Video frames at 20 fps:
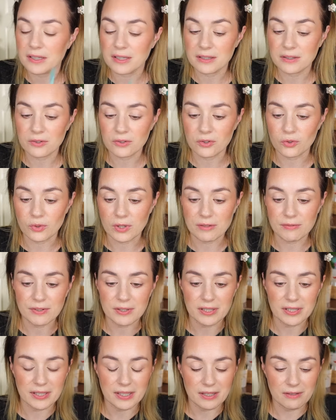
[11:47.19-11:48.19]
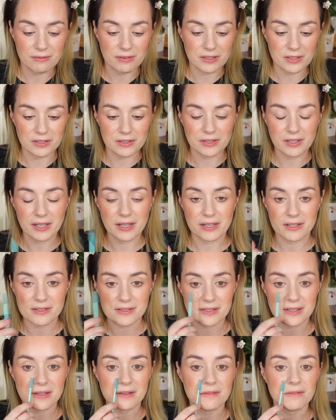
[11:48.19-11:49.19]
I don't know, I feel like I have little
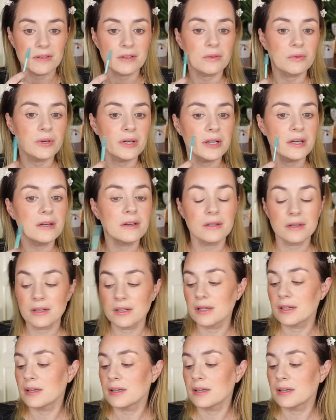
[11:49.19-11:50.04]
hairs everywhere.